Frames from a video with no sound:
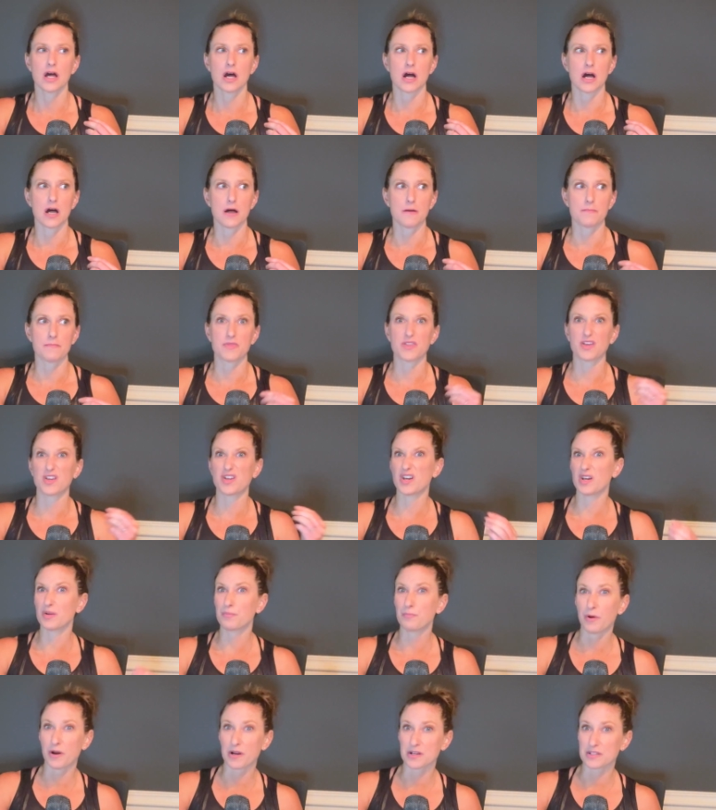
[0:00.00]
um, the
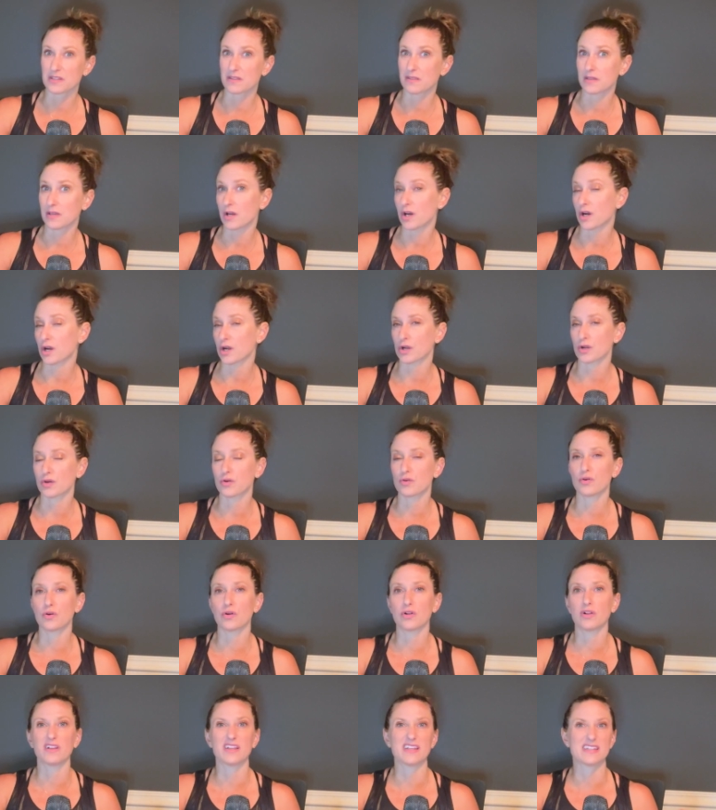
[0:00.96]
good parts of the
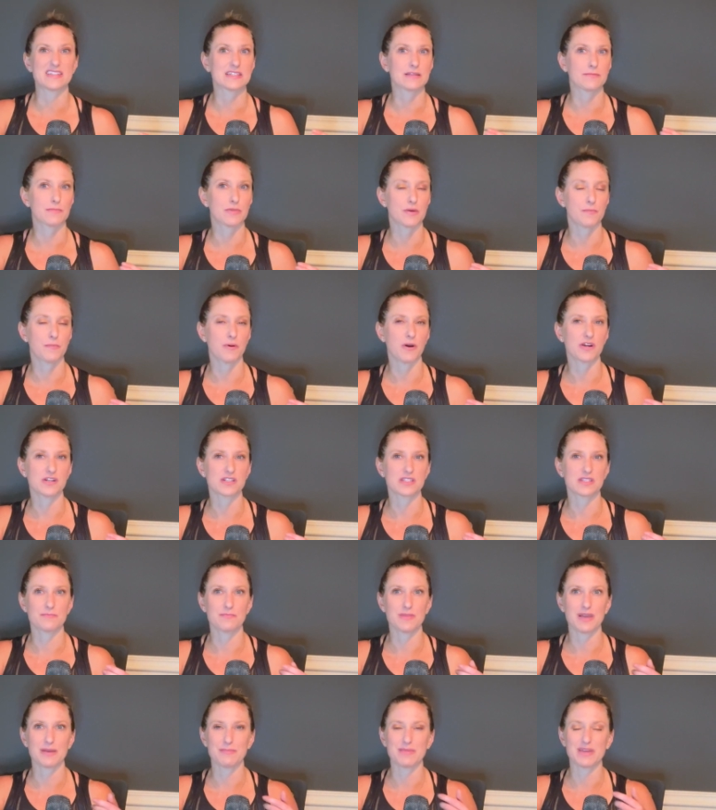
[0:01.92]
article and some of the parts
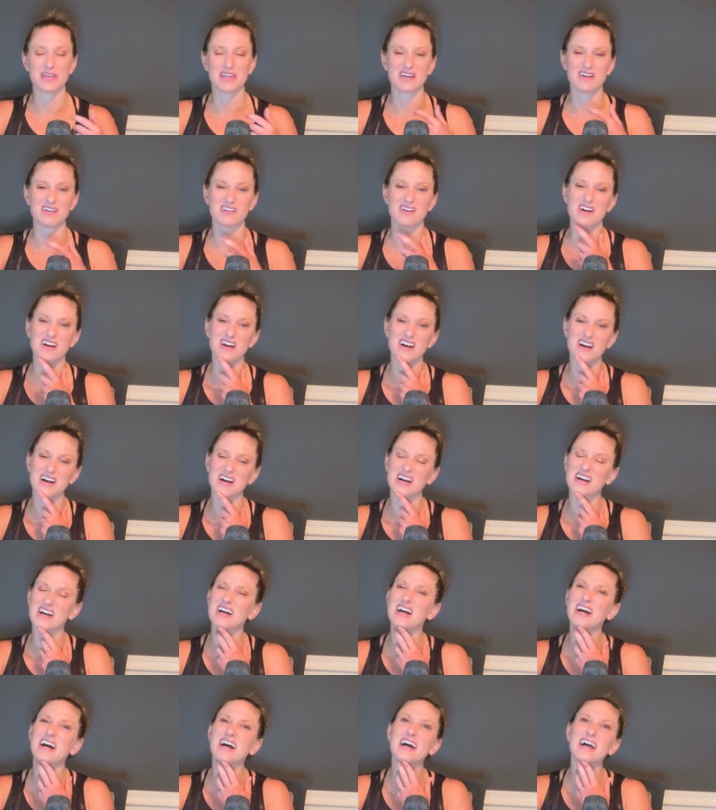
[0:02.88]
that make me go,
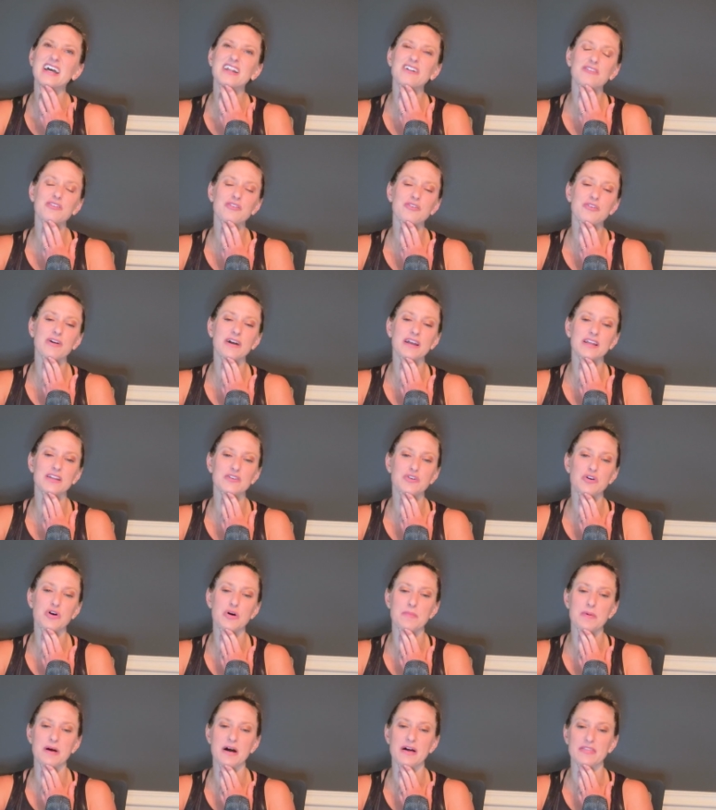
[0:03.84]
huh, I don't quite
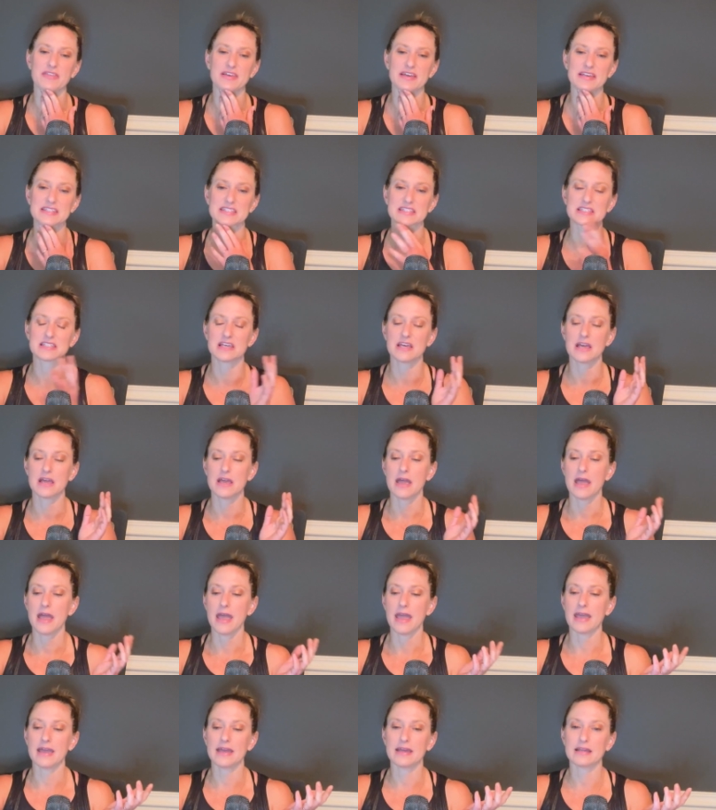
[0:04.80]
know about this.
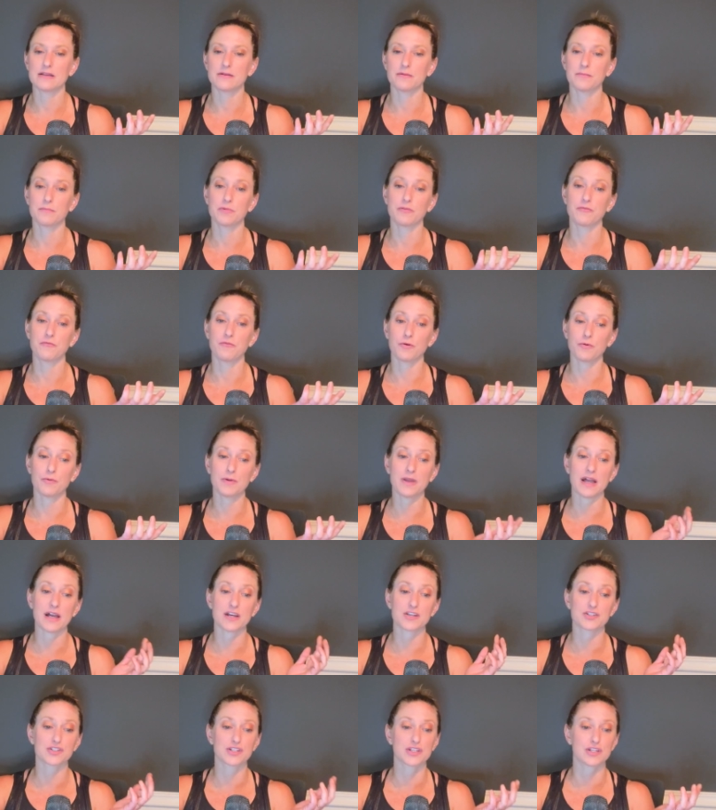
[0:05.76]
And before we
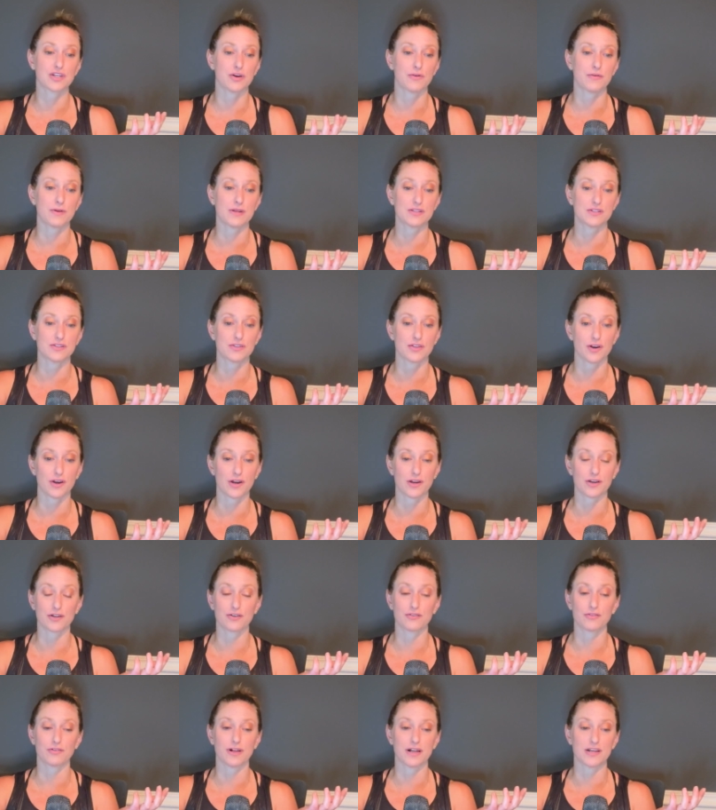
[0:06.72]
actually go into the
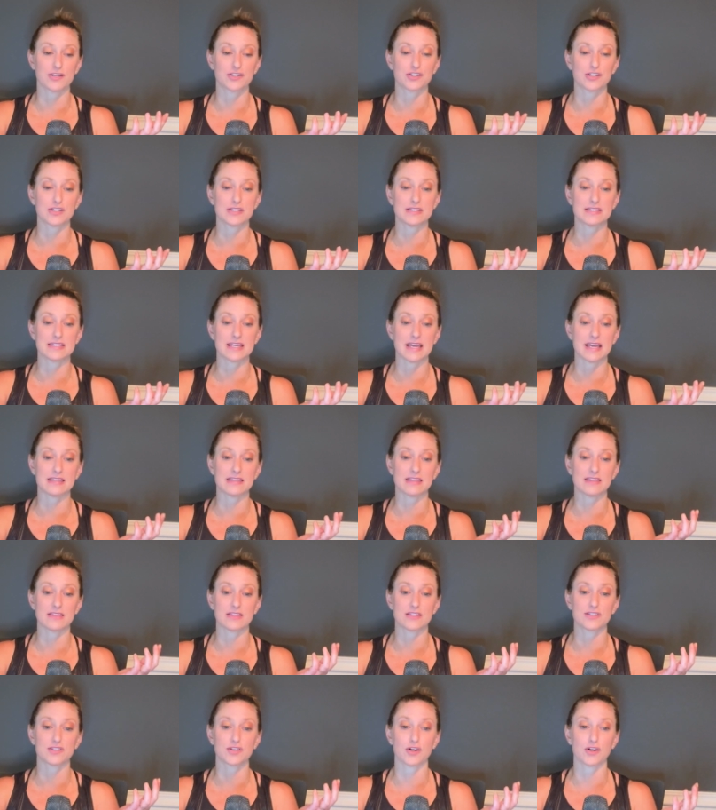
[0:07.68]
article, I should say
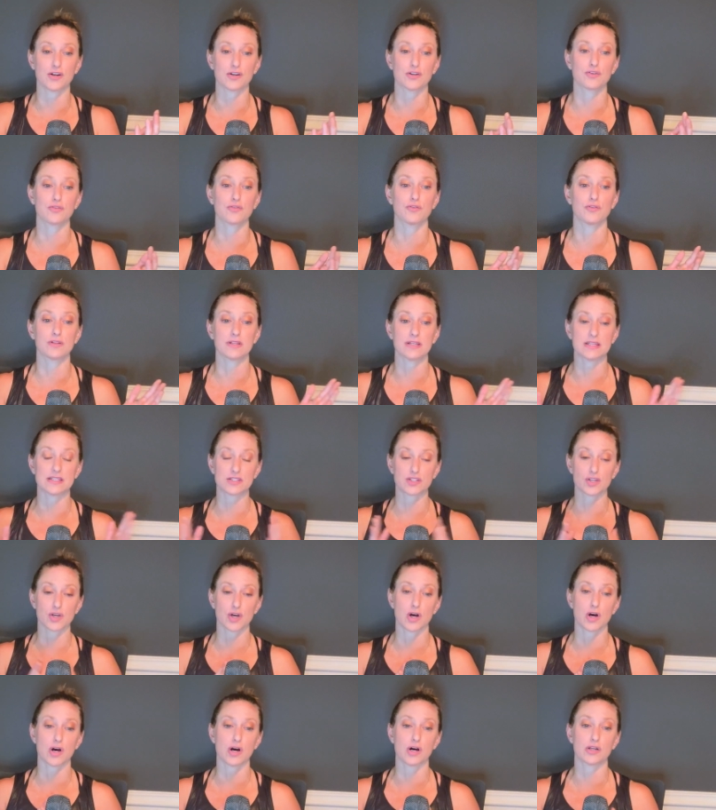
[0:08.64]
that this article
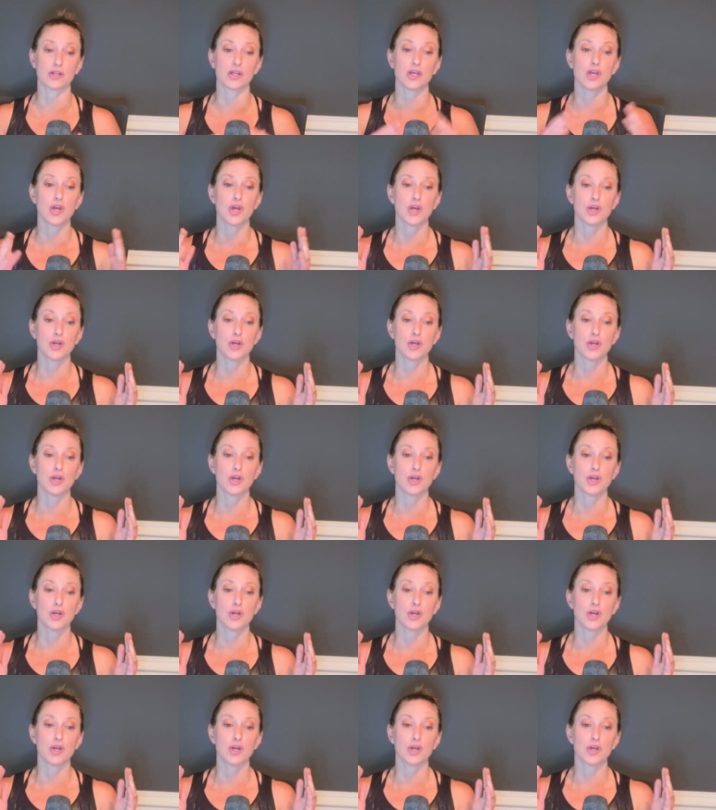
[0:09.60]
is called